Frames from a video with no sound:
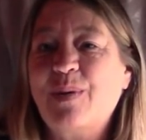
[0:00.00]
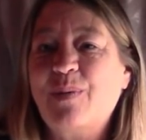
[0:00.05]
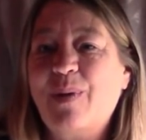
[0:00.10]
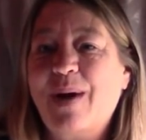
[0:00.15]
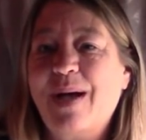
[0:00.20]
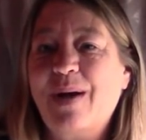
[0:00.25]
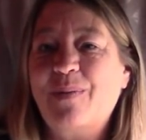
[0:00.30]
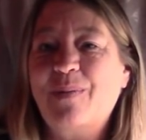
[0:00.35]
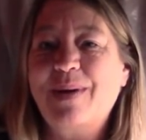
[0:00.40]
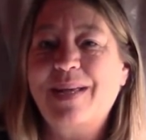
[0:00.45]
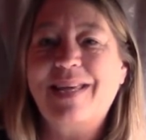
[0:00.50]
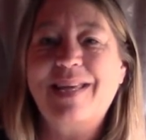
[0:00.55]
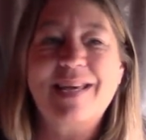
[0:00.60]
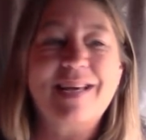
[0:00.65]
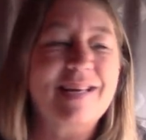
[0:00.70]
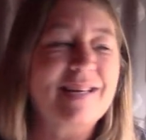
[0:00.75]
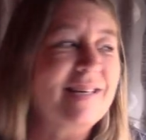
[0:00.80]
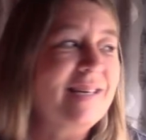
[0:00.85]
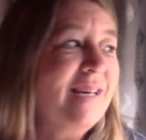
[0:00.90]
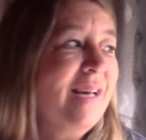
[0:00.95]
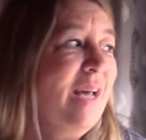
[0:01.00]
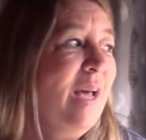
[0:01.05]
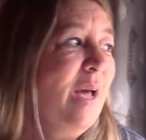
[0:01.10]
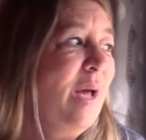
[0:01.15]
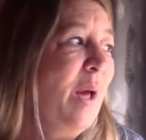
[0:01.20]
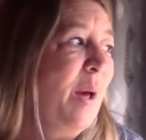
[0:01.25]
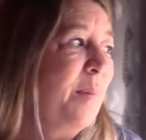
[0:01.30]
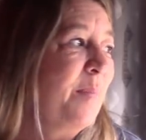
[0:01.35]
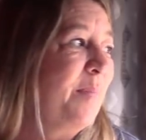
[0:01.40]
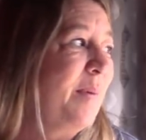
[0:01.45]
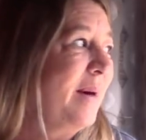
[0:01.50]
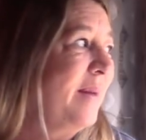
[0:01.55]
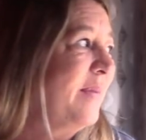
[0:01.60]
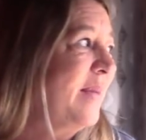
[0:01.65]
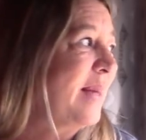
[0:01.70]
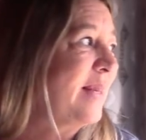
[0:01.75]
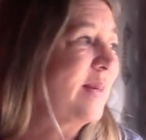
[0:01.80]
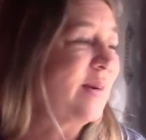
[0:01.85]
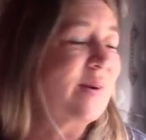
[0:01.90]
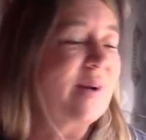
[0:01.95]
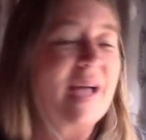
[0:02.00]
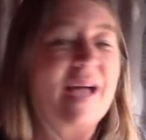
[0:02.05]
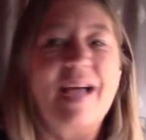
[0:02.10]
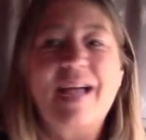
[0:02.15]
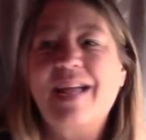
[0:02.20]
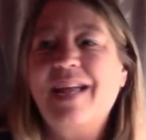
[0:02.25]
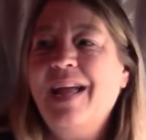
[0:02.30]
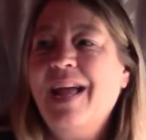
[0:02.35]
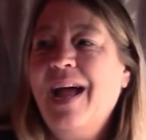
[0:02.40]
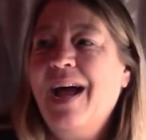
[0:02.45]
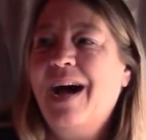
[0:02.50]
wet weekend, but that's okay.